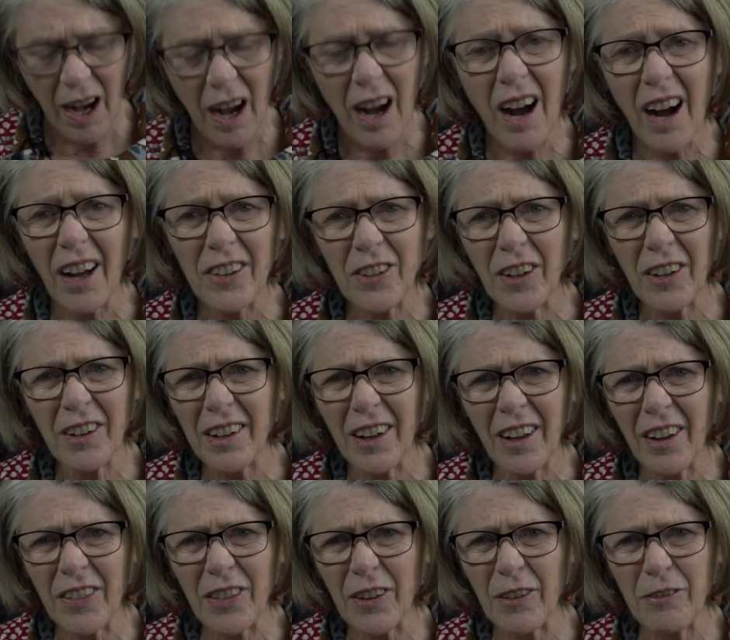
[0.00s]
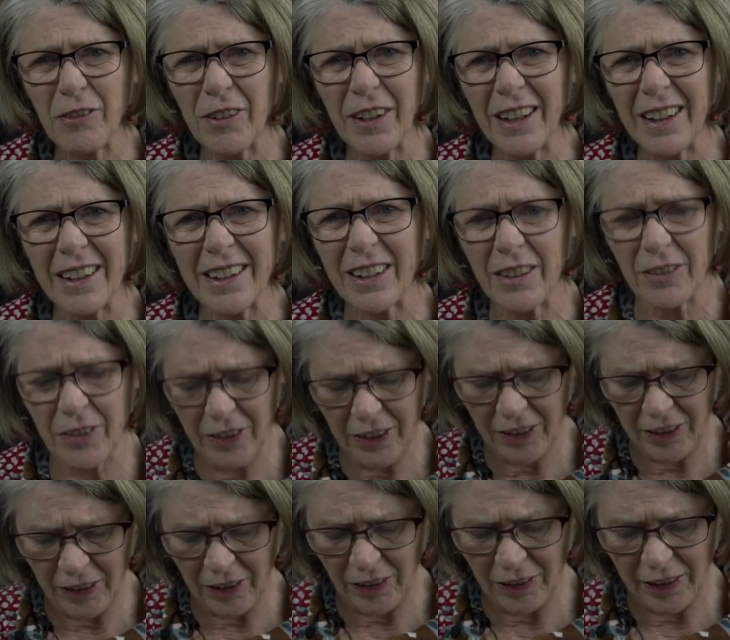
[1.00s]
I don't like the feeling of
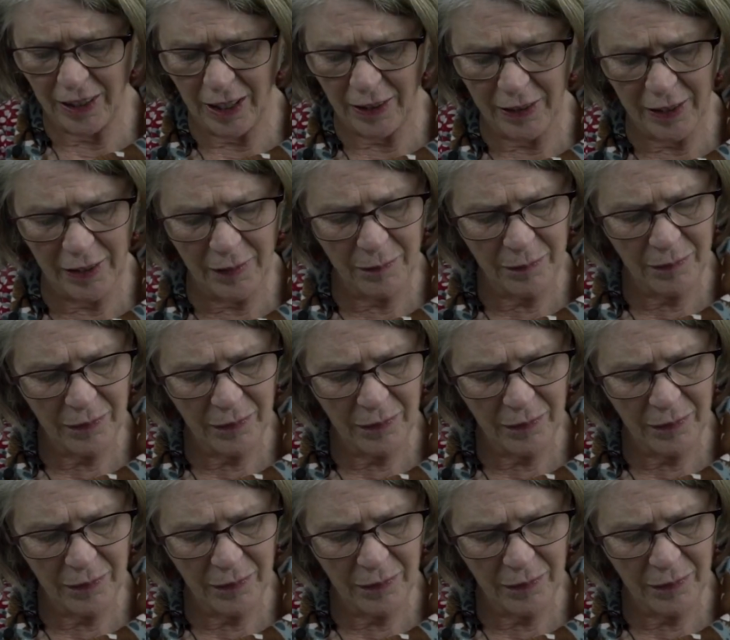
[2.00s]
sitting on nothing.